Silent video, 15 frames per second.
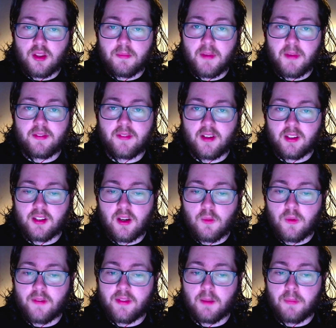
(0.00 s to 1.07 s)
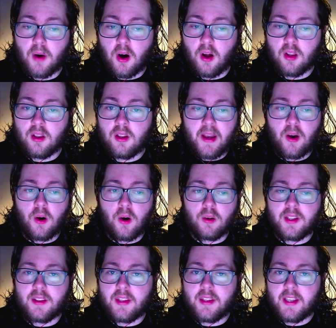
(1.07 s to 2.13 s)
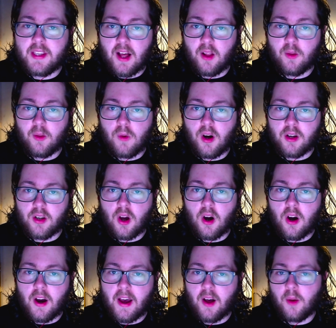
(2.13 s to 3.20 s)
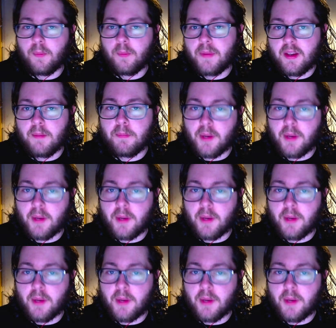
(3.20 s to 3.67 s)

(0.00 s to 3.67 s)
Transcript: the midfielder with the ball by holding the L1 or LB